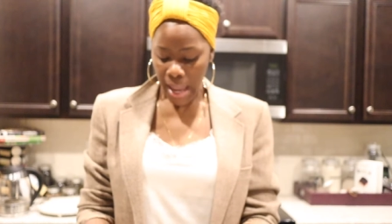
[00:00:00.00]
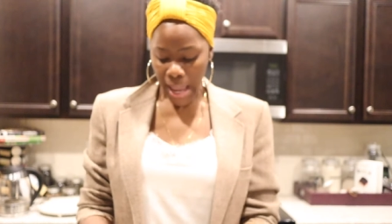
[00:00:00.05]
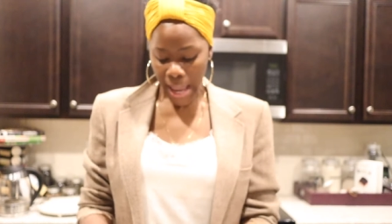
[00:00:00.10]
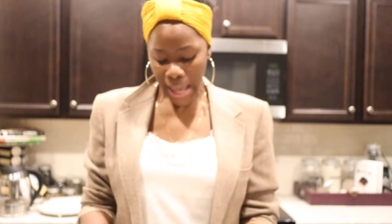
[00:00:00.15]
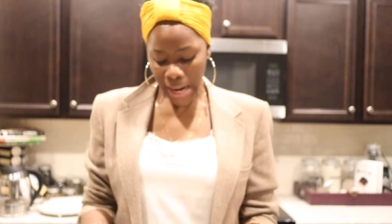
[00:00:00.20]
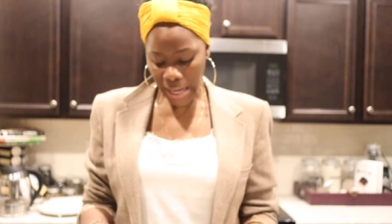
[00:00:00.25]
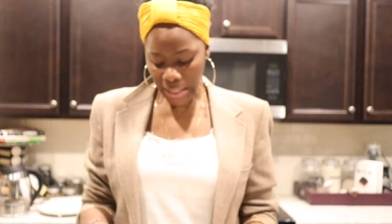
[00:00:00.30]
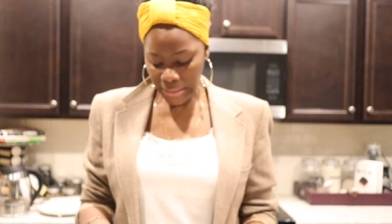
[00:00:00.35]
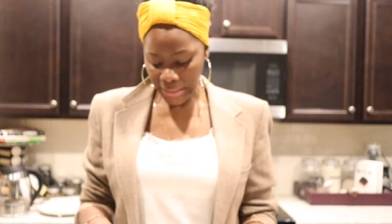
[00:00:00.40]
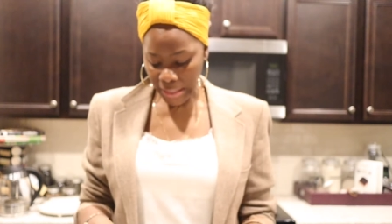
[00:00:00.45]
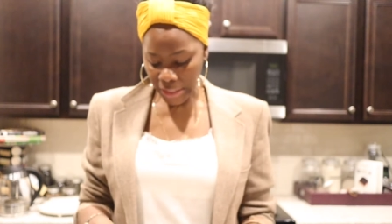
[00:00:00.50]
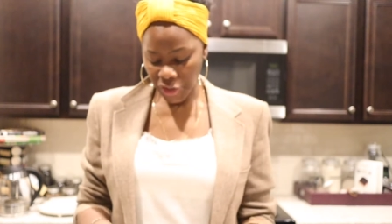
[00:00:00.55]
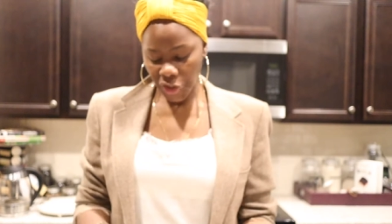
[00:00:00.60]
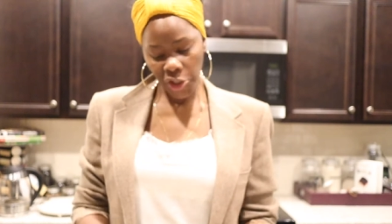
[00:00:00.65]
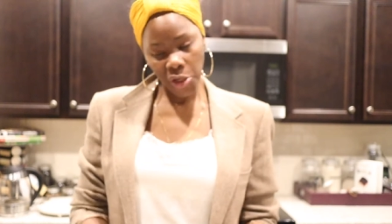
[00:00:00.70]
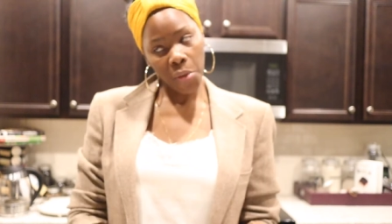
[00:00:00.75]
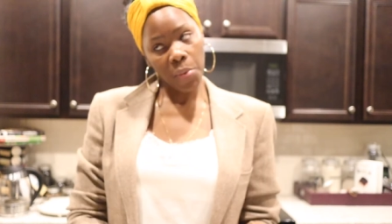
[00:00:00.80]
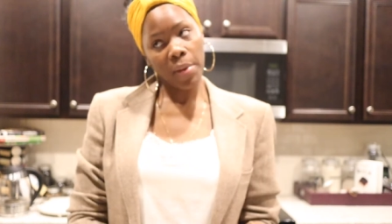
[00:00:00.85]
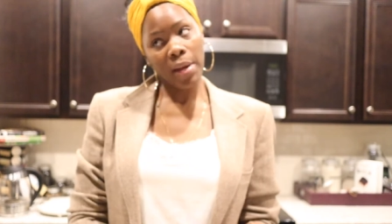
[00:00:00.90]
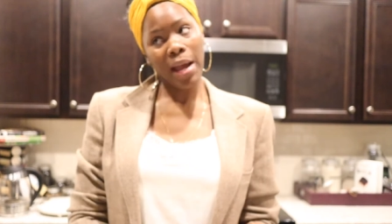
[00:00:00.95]
And I said,
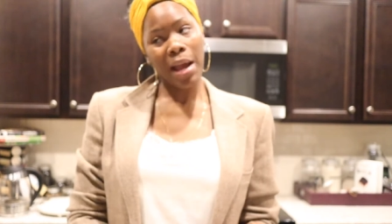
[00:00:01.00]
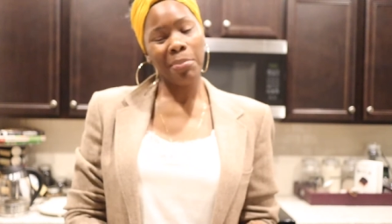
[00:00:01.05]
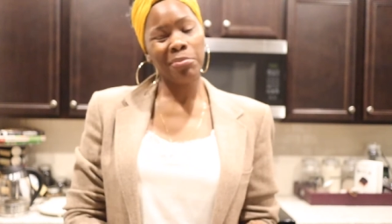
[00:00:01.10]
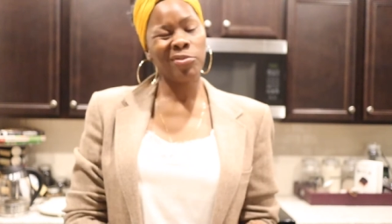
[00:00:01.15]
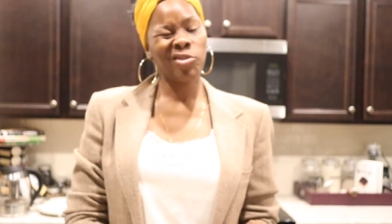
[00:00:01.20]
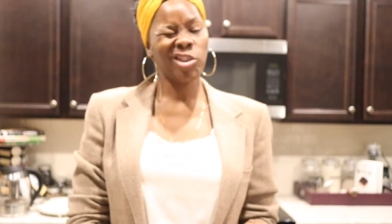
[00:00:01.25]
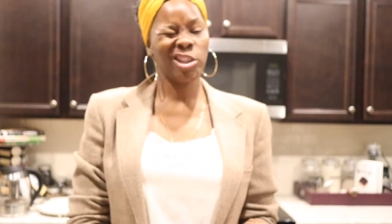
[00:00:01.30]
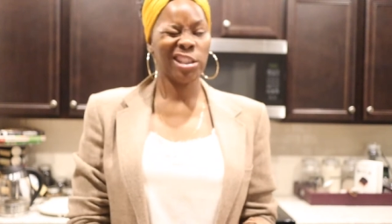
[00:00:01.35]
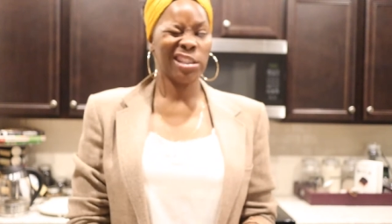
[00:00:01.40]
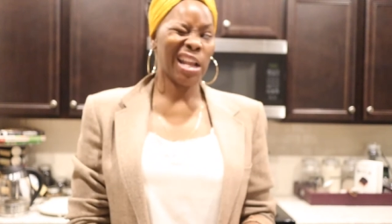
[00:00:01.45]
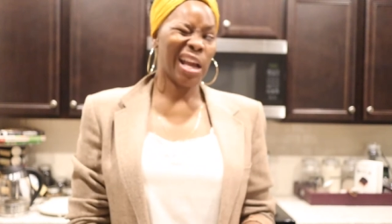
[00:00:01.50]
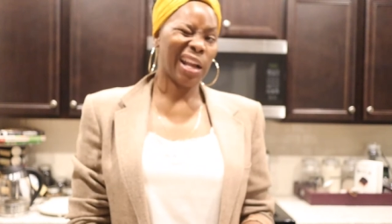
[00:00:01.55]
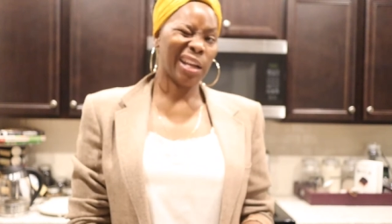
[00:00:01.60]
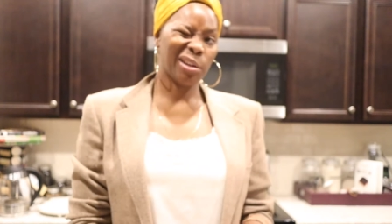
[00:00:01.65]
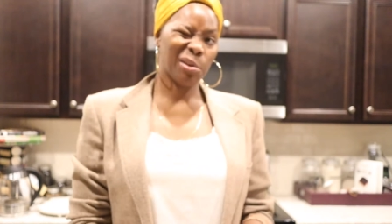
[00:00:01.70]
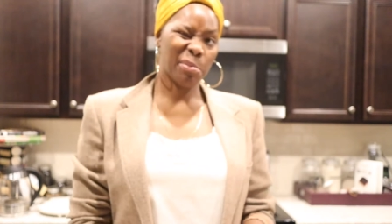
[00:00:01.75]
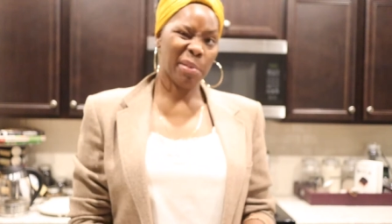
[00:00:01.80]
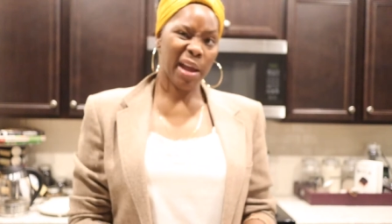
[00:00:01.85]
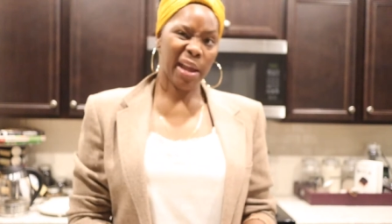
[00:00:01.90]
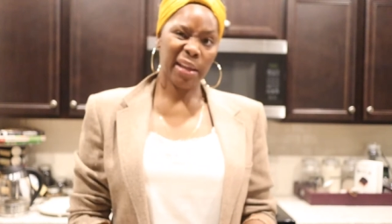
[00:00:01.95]
you know what? I'm just not
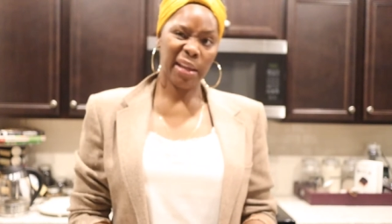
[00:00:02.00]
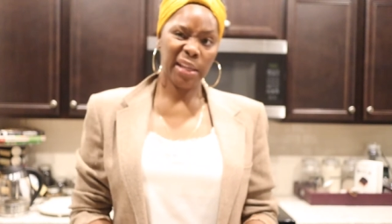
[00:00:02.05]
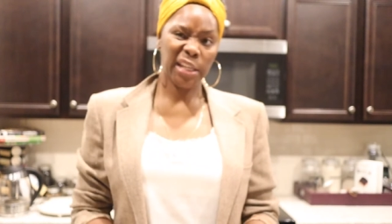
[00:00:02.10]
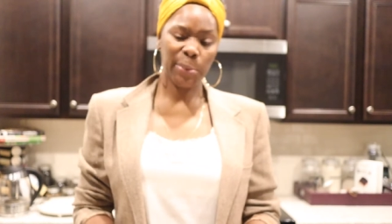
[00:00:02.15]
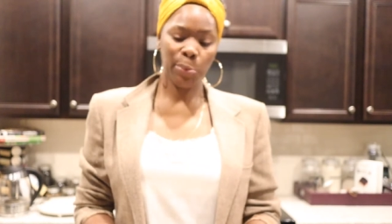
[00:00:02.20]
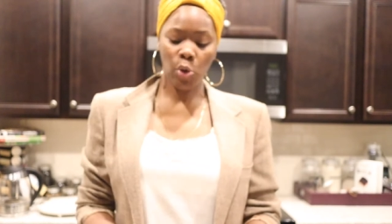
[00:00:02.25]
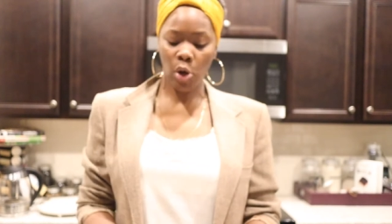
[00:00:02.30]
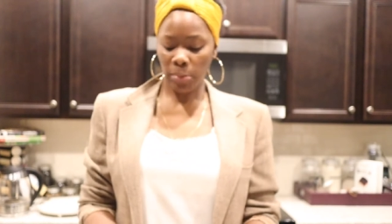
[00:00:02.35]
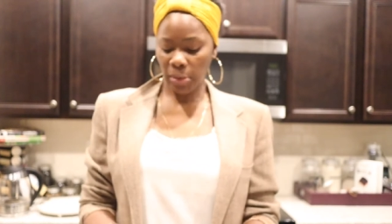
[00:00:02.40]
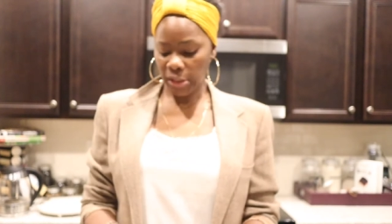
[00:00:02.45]
gonna buy it anymore.